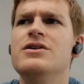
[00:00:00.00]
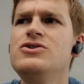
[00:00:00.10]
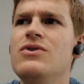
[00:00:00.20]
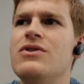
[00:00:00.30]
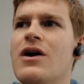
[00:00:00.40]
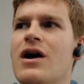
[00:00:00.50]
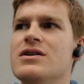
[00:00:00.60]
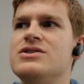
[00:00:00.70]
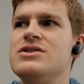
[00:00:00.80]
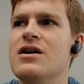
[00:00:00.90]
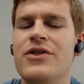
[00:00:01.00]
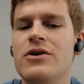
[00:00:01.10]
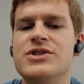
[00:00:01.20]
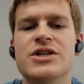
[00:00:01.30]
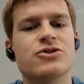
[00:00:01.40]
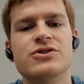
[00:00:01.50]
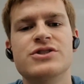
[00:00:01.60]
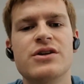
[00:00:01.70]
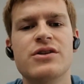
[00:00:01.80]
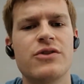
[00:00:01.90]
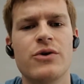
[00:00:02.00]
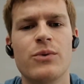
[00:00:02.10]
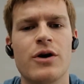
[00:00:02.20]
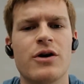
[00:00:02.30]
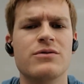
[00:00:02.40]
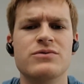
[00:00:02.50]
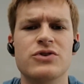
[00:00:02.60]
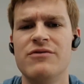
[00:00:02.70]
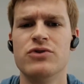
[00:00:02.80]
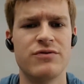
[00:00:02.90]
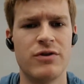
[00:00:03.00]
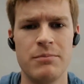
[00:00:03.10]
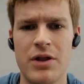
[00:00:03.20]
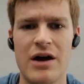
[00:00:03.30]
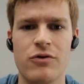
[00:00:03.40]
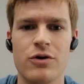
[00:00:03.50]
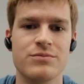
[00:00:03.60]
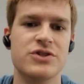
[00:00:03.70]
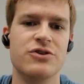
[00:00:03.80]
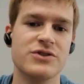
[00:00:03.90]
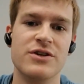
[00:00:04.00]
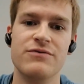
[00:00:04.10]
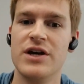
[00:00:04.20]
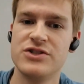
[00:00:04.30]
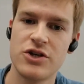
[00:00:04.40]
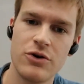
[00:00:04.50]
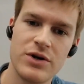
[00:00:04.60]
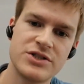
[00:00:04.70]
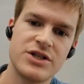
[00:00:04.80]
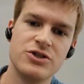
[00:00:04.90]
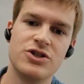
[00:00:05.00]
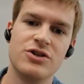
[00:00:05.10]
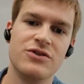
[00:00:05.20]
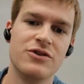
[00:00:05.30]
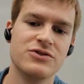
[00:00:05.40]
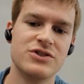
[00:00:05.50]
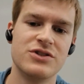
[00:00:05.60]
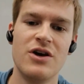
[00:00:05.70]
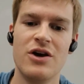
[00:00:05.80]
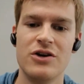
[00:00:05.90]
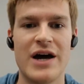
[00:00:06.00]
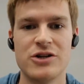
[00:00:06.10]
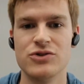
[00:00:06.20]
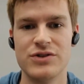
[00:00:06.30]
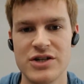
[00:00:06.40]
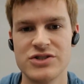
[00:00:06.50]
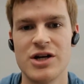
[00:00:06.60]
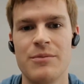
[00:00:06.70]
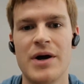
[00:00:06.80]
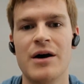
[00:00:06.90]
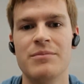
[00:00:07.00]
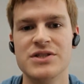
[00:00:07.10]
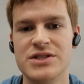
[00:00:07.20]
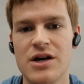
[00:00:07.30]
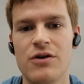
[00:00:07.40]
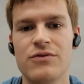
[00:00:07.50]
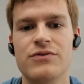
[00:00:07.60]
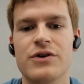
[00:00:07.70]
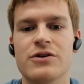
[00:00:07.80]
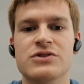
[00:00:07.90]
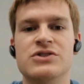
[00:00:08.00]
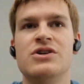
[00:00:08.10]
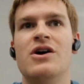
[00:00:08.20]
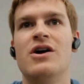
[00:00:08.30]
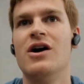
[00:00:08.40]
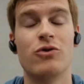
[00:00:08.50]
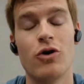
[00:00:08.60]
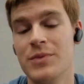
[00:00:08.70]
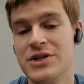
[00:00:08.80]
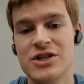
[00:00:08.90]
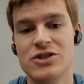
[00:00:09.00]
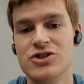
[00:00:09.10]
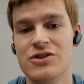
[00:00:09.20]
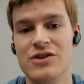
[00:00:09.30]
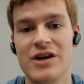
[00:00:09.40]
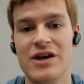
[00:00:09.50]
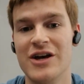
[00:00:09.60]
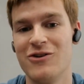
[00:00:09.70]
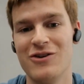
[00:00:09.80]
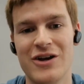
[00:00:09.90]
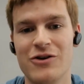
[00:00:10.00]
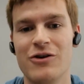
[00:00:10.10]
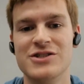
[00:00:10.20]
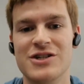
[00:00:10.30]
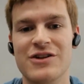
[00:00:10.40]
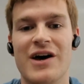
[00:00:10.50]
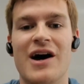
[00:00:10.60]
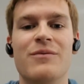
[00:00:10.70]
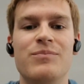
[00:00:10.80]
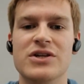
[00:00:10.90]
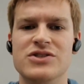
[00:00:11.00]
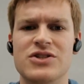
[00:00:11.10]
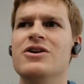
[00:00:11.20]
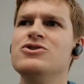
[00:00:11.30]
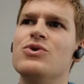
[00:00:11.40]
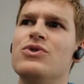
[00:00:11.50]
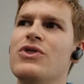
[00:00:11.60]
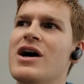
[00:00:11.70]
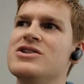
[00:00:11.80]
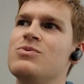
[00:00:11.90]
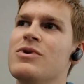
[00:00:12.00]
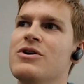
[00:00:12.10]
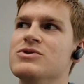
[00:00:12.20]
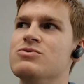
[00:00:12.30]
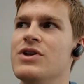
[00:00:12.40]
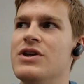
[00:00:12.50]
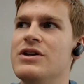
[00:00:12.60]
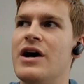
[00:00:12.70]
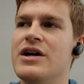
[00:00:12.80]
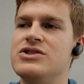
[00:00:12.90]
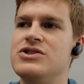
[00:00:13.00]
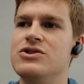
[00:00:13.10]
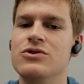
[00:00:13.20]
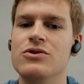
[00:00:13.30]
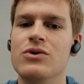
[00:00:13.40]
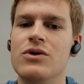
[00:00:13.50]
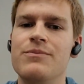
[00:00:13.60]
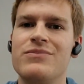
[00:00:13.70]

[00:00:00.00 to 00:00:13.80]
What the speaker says: Initial thoughts, I thought it was interesting that there were several different platforms. There's the VS Code extension, there's the actual desktop app itself, there's the Chrome extension that integrates into that. And initial thoughts were it was really nice to,